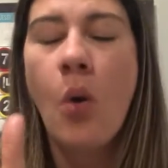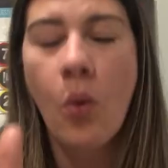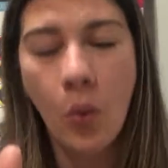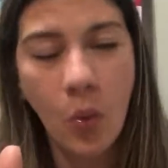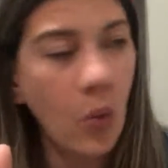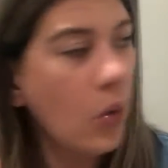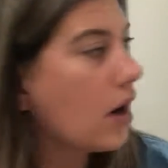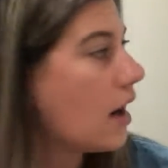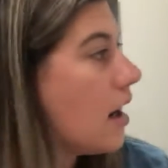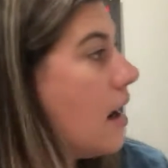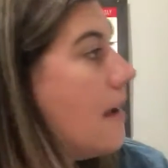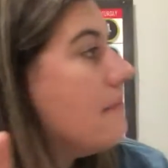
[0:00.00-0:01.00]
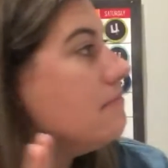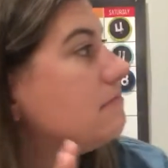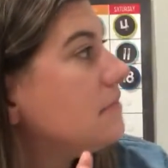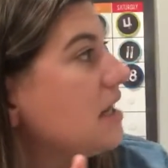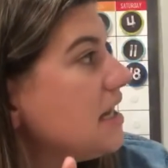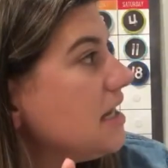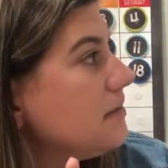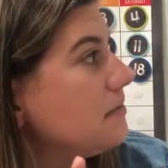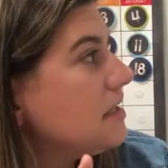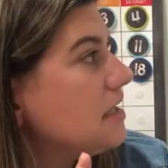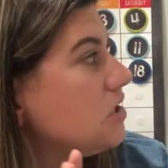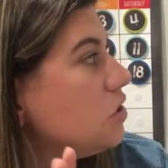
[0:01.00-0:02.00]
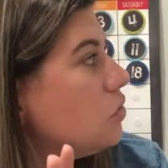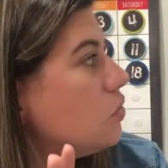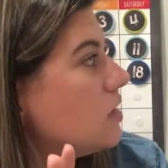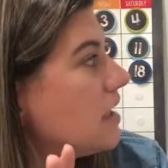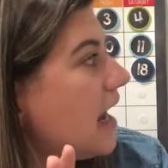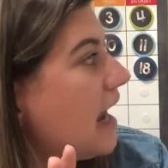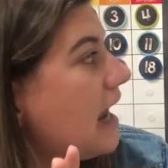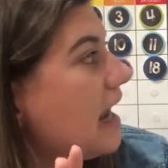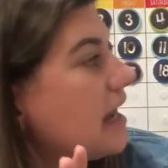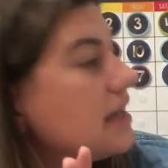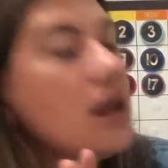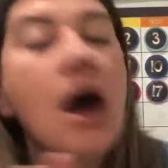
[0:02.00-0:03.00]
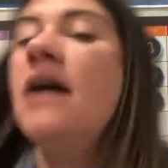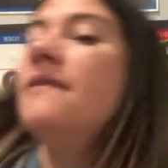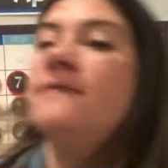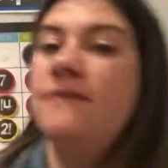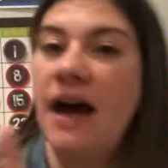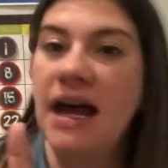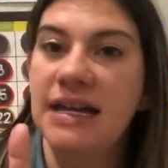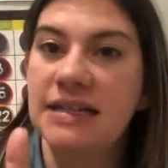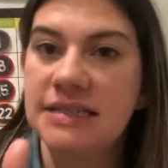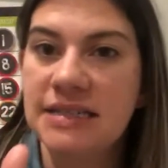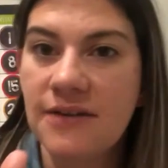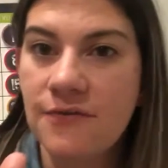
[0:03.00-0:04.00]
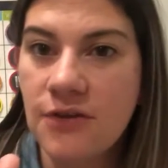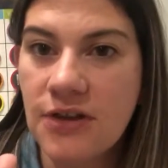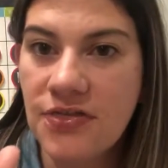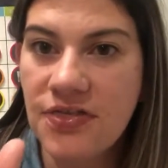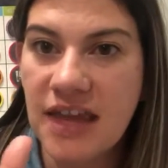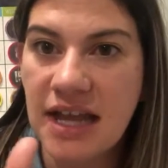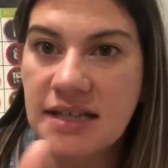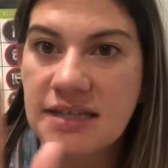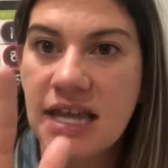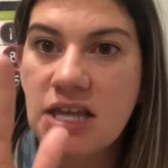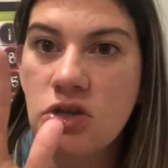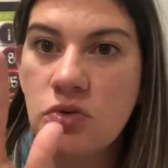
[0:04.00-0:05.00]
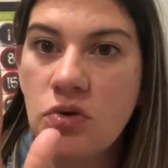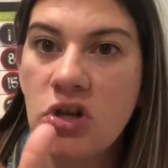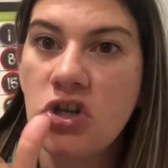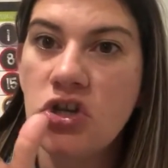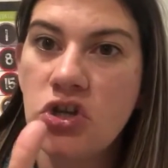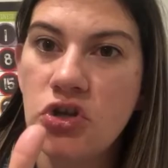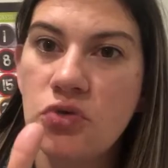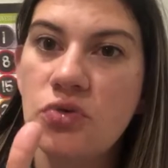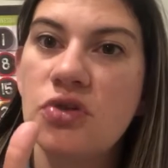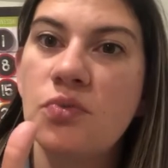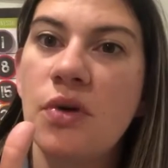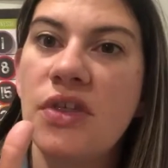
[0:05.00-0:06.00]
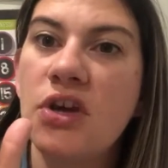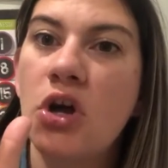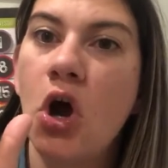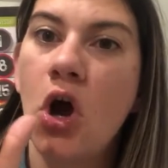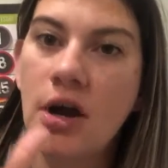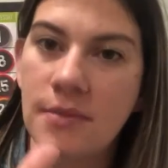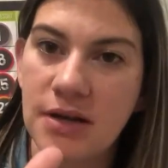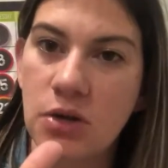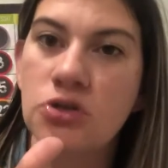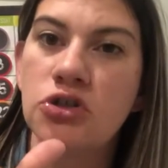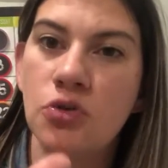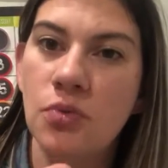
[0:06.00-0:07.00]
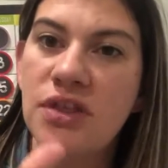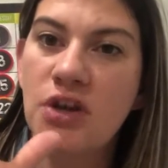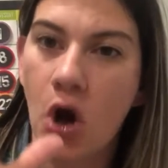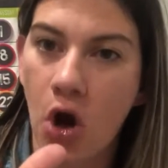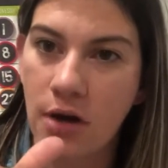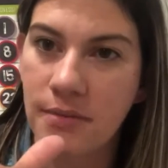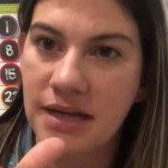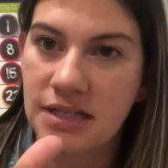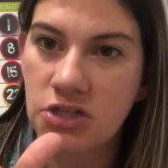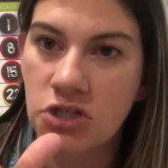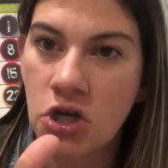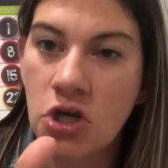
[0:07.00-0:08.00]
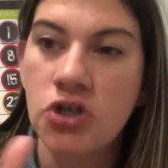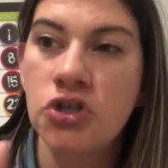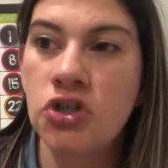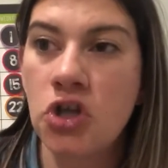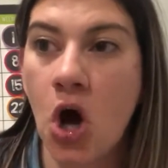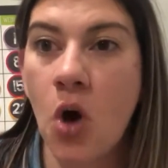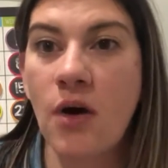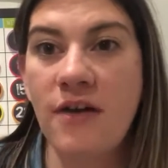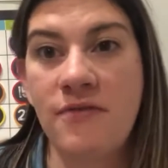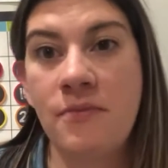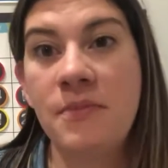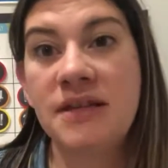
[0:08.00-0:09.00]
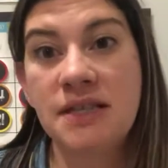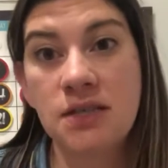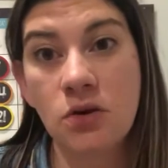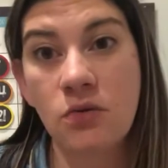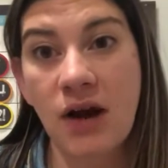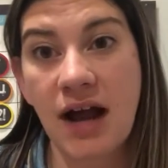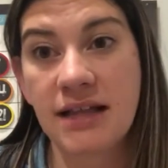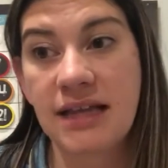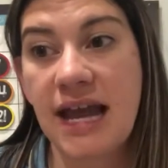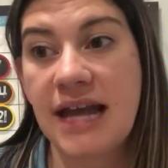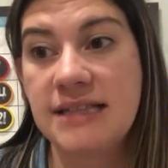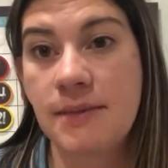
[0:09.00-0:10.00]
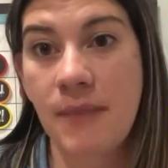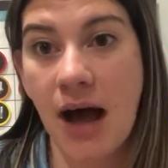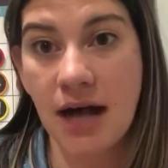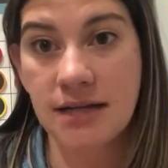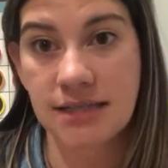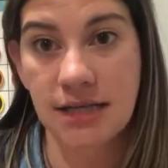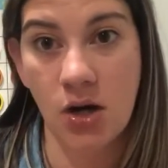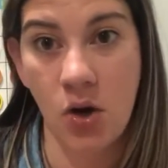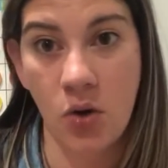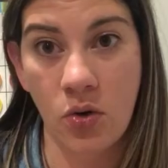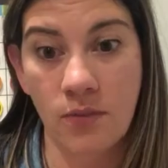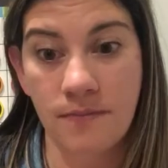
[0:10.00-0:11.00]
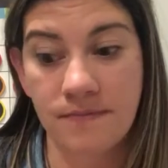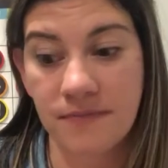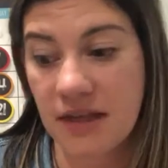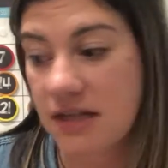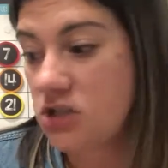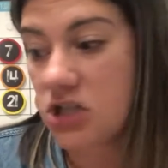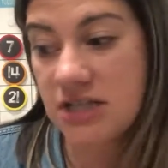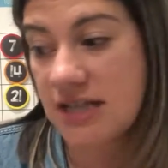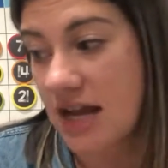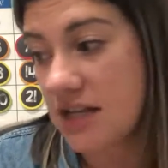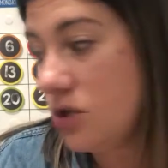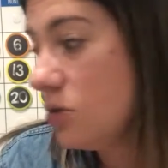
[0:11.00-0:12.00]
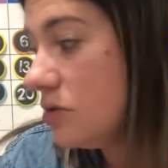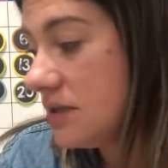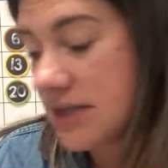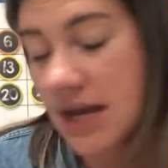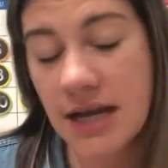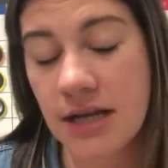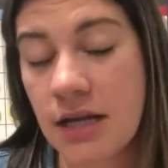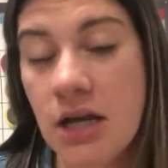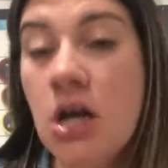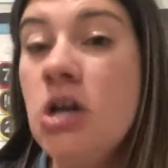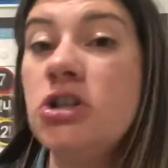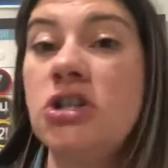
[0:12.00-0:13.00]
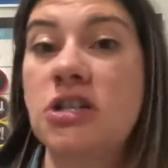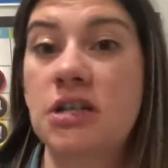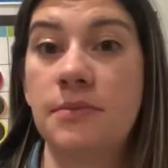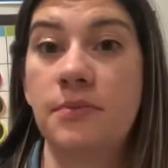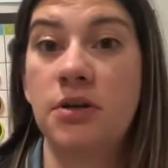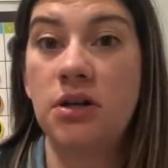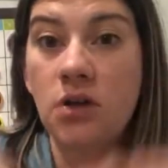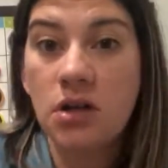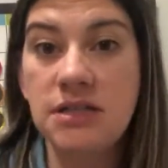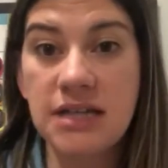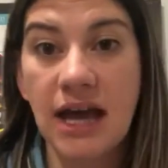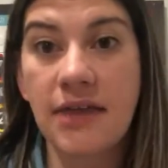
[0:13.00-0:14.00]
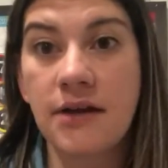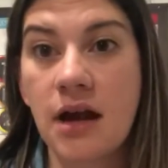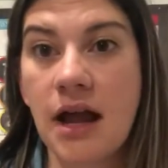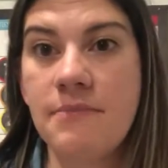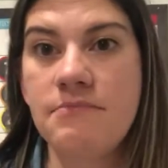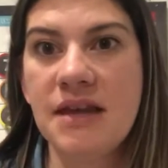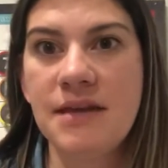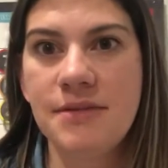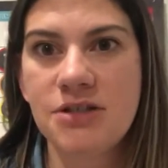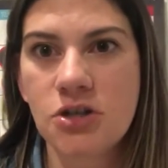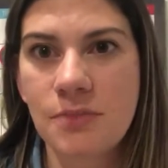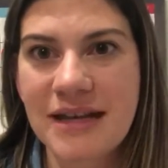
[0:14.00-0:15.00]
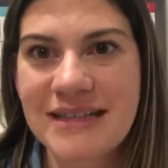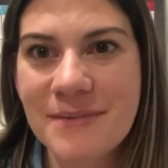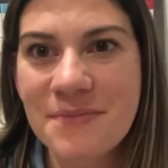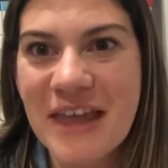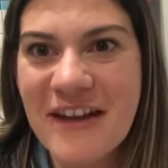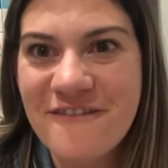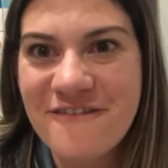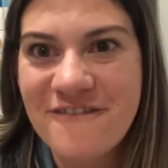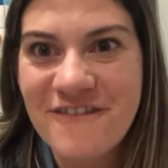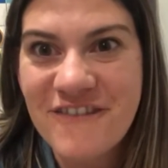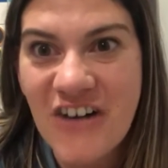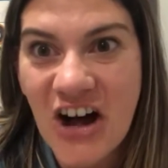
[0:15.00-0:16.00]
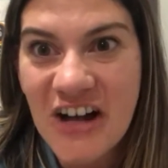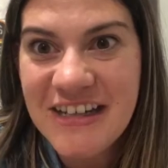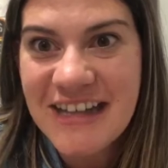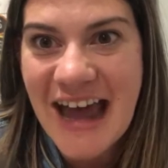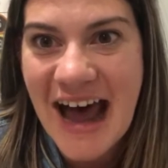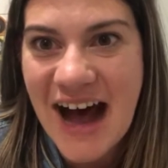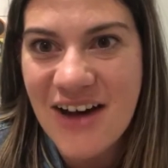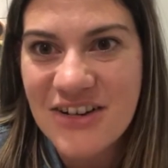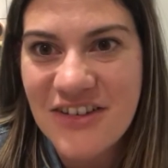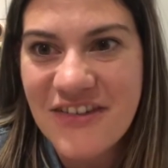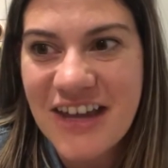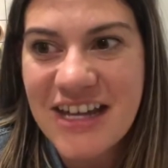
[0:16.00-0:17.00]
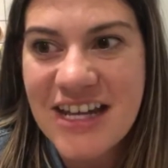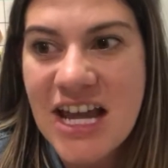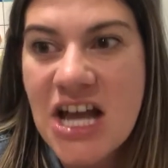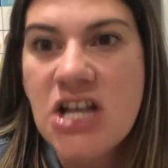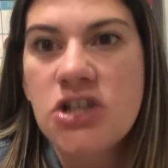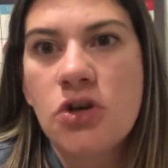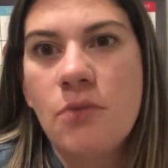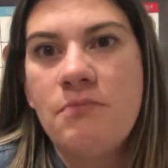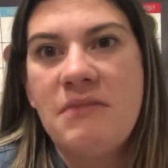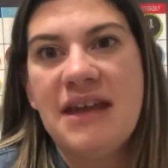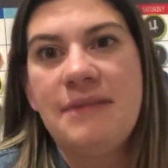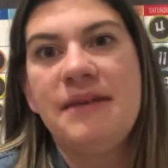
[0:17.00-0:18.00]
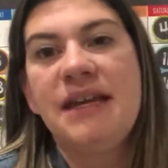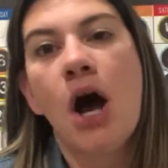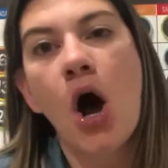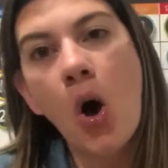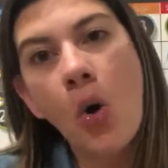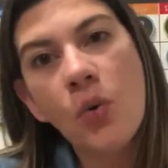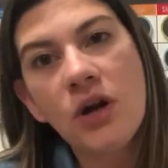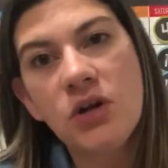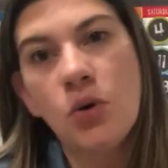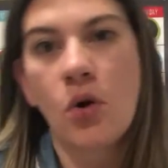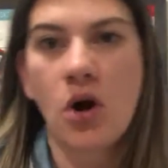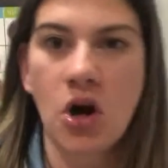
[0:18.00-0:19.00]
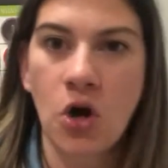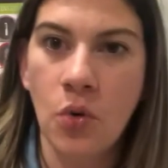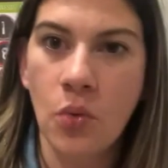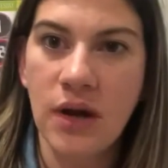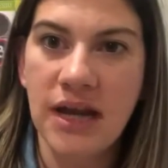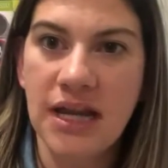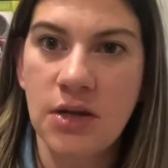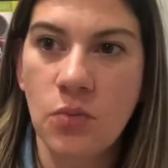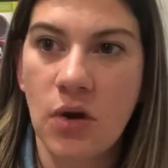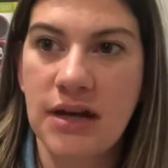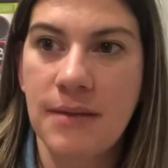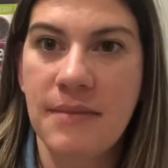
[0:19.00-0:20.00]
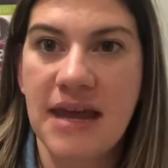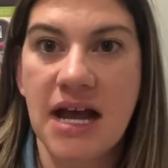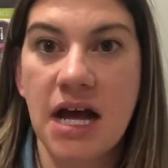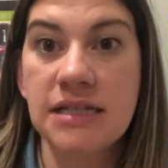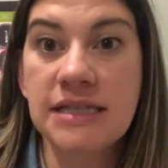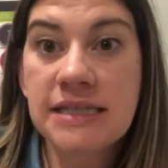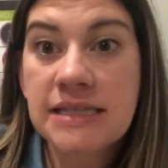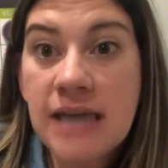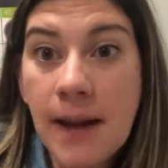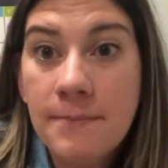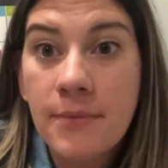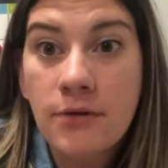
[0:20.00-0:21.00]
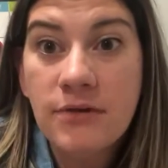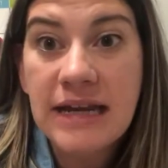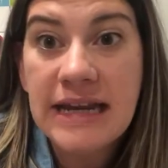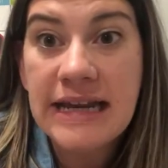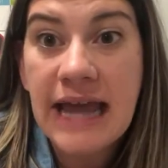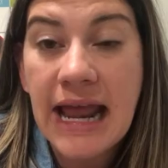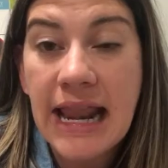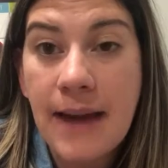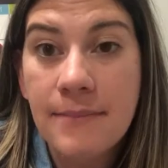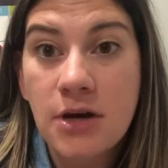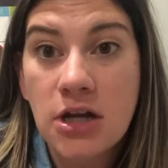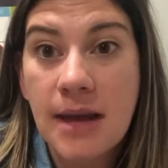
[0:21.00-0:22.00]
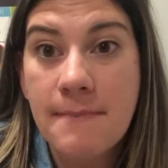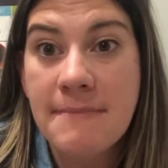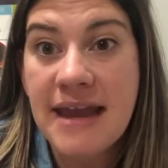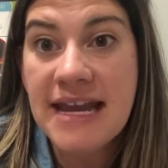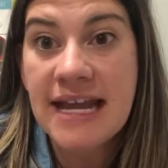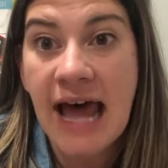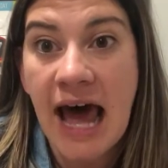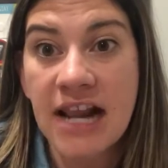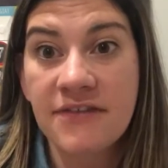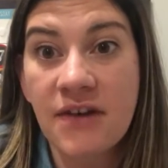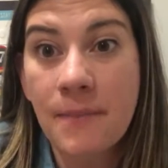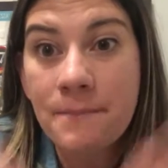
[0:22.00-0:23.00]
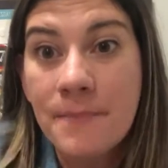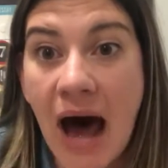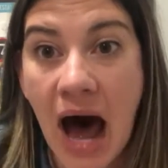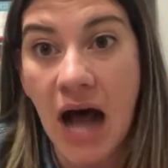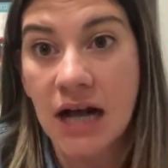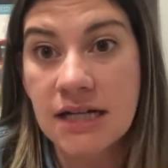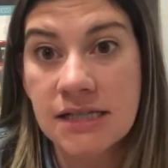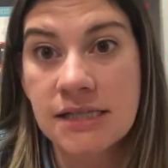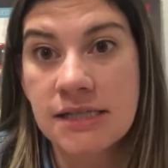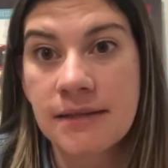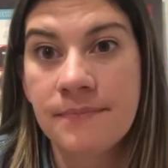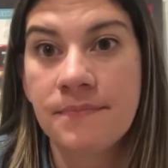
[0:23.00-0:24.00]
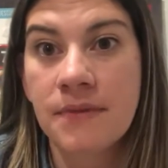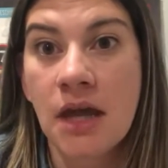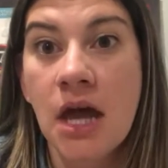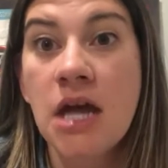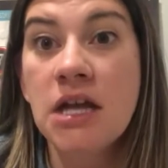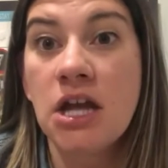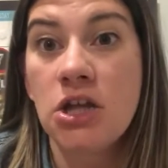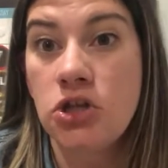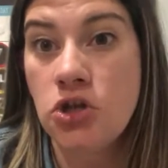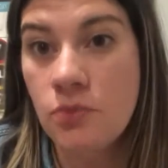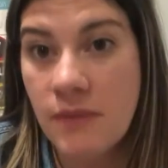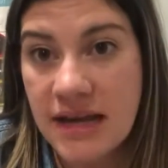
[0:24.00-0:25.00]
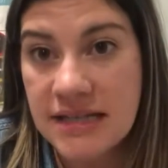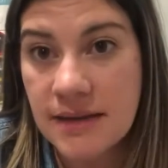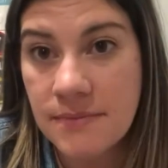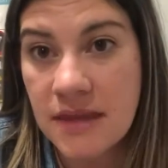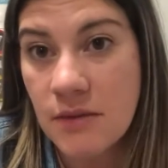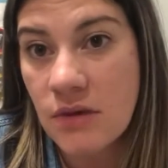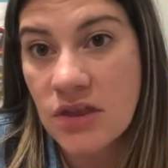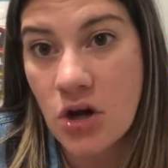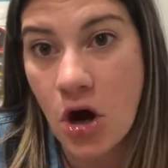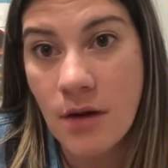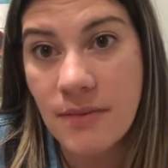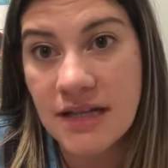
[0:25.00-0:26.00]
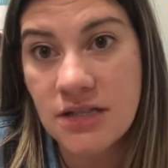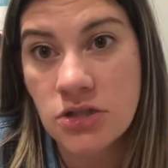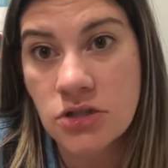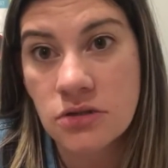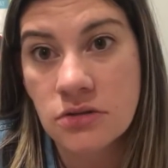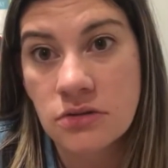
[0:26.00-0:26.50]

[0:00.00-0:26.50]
Or maybe you can find different things that you can use with garbage or do with garbage. So if Mrs. O'Reilly has a box at home that she's not using, she's gonna put it all together and maybe she'll make something fun out of it. So maybe Owen or Quinn wanna make a submarine and I'm gonna make it out of a box. Can you make something with garbage?